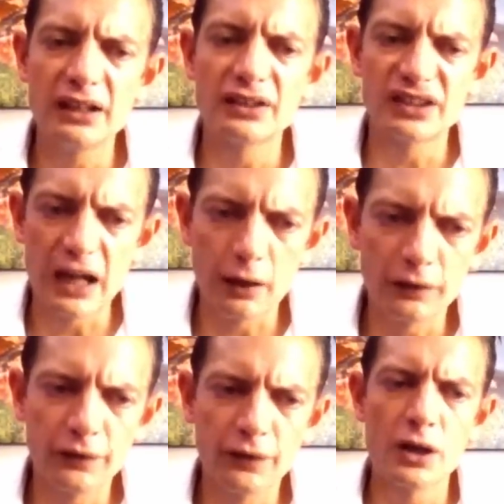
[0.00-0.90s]

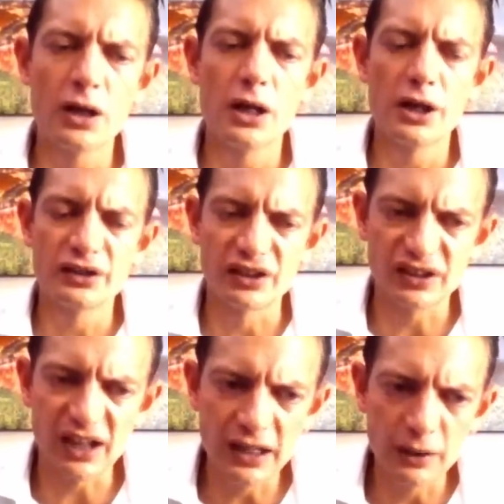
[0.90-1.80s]

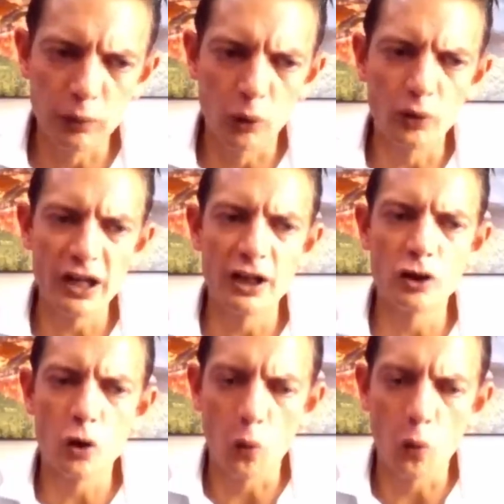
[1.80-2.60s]
self-sustainable in